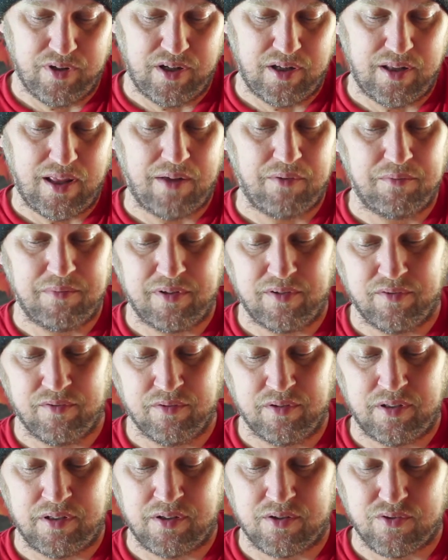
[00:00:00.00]
that would be a
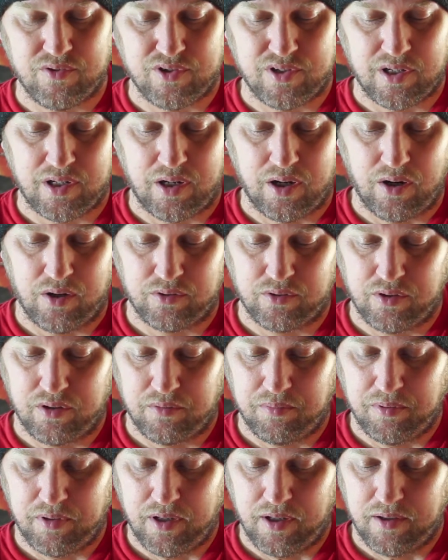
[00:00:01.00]
really interesting character to
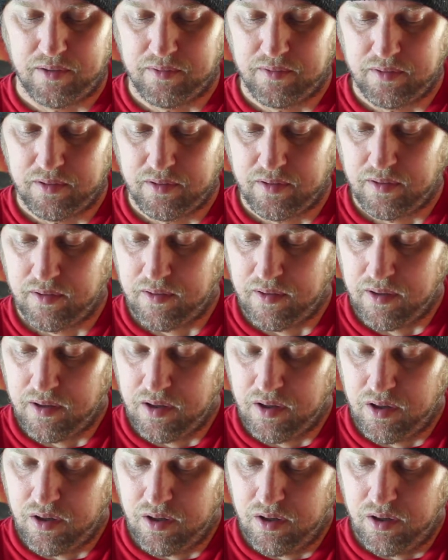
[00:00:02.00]
play.
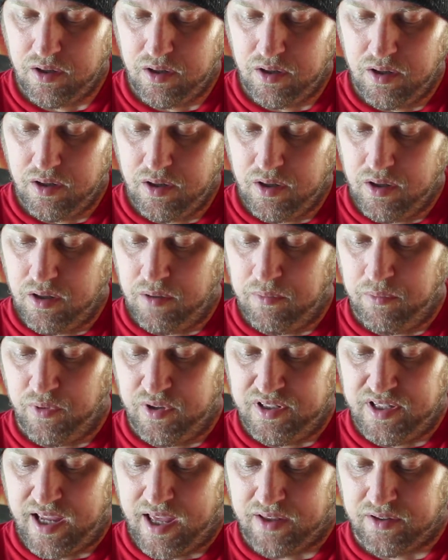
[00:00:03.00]
Let me
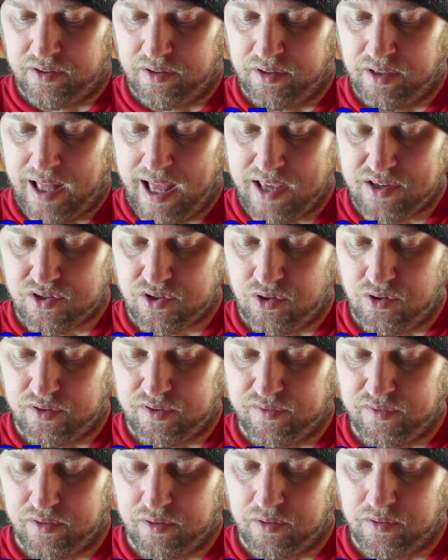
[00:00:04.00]
read the last oath
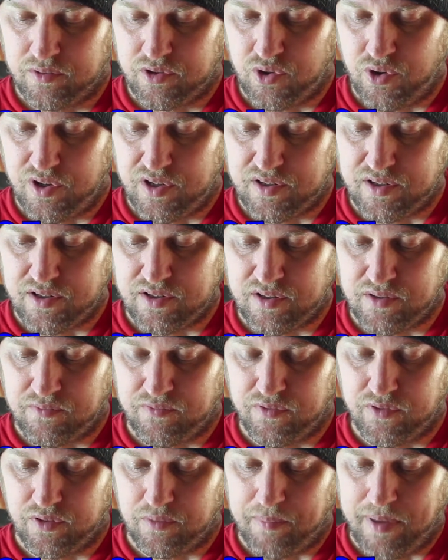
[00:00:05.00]
for choices
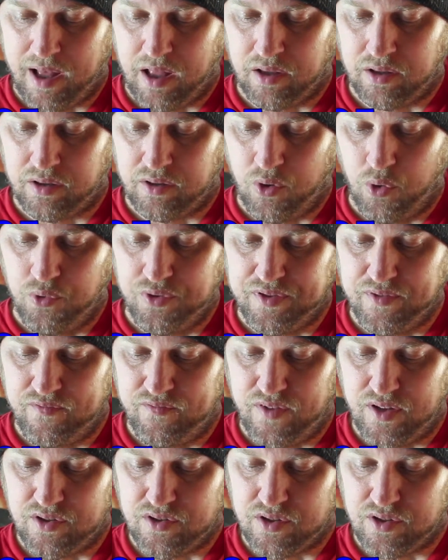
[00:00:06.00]
for the Paladin. Oath of
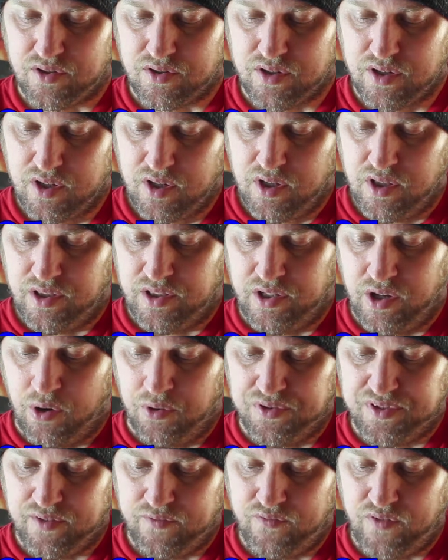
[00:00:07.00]
Vengeance. The
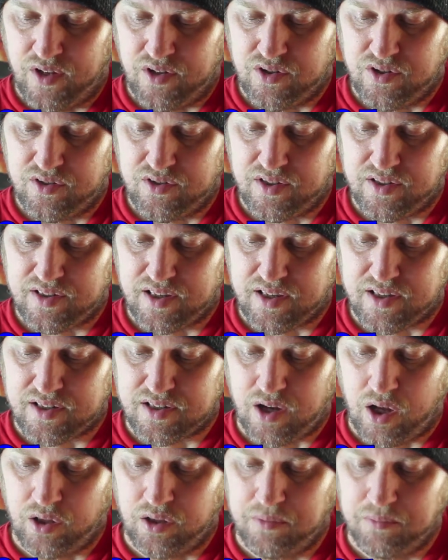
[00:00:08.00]
Oath of Vengeance is a
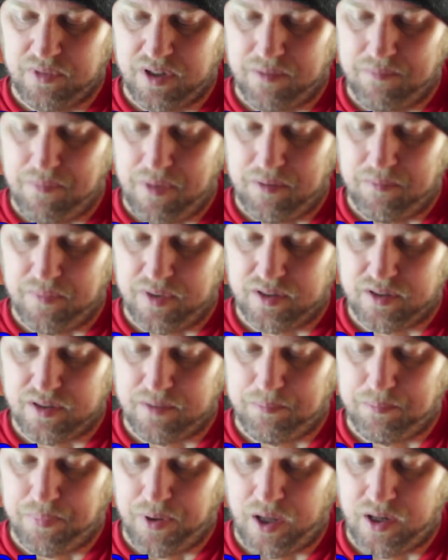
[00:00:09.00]
solemn commitment
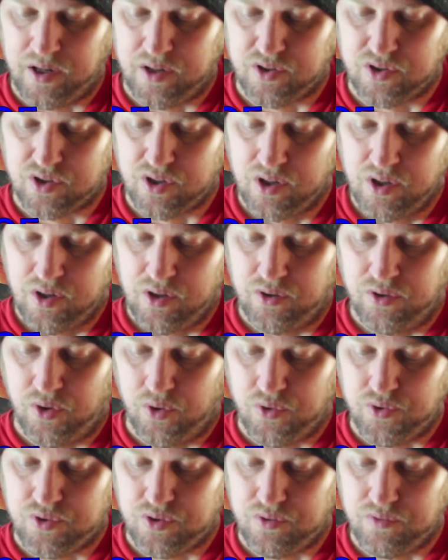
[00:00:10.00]
to punish
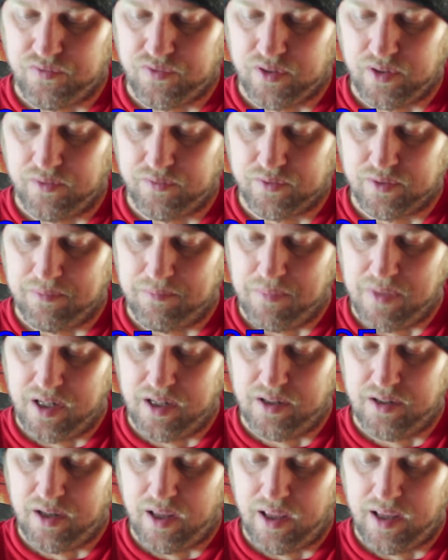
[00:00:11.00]
those who have
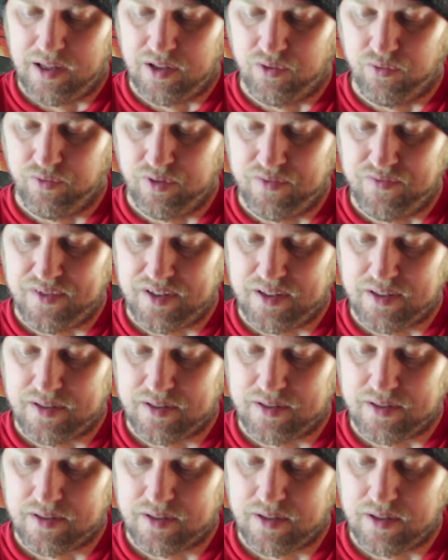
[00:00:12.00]
committed a
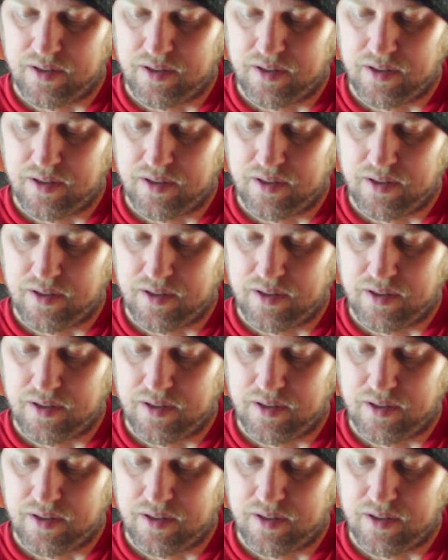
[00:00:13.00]
grievous